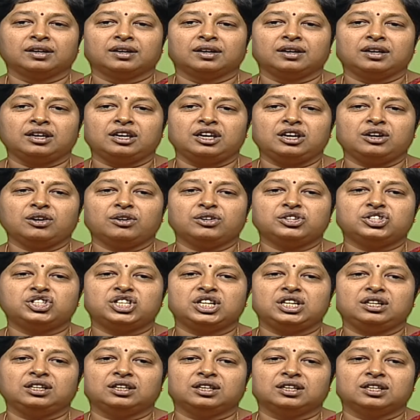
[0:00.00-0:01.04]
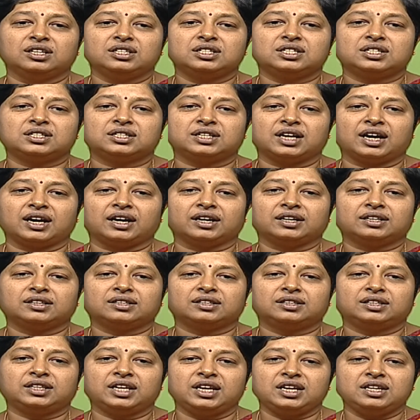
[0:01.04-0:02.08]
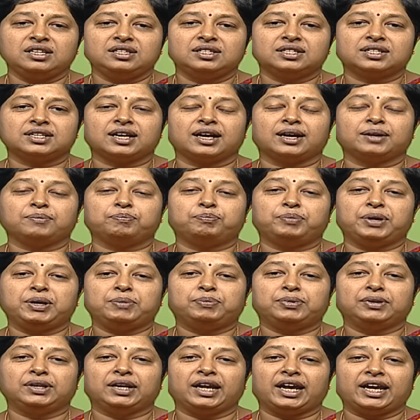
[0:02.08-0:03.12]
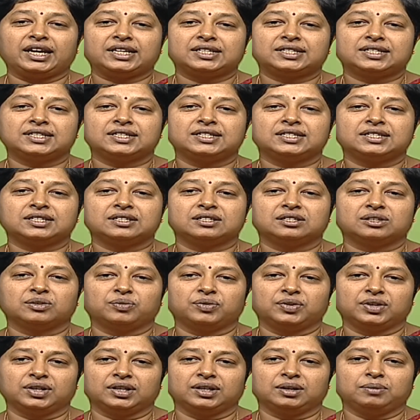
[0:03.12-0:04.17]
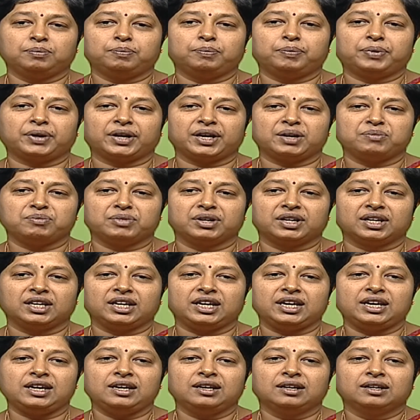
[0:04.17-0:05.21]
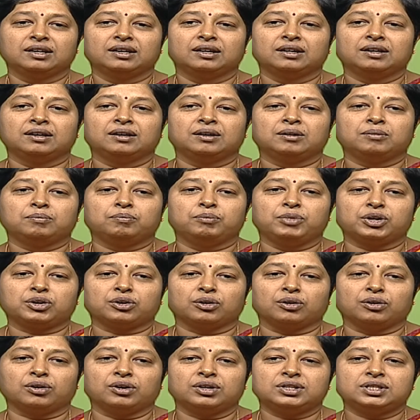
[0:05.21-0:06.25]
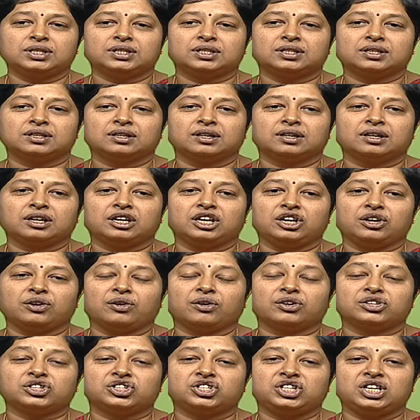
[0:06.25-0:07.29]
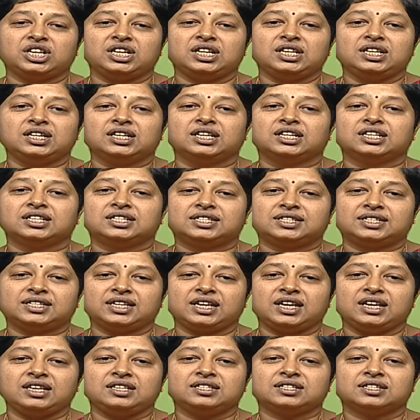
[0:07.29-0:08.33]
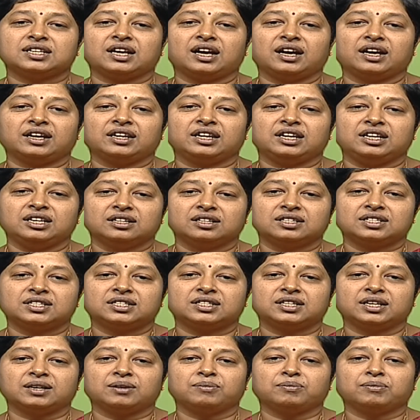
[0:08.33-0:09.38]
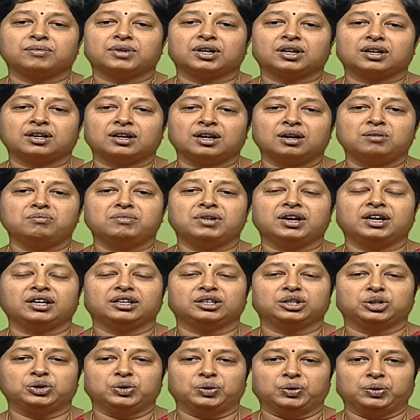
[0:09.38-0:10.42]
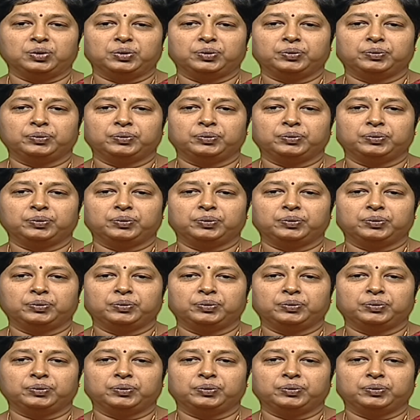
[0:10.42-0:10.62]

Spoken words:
He or she learns that things and people exist in the world primarily because he or she sees and hears them come and go.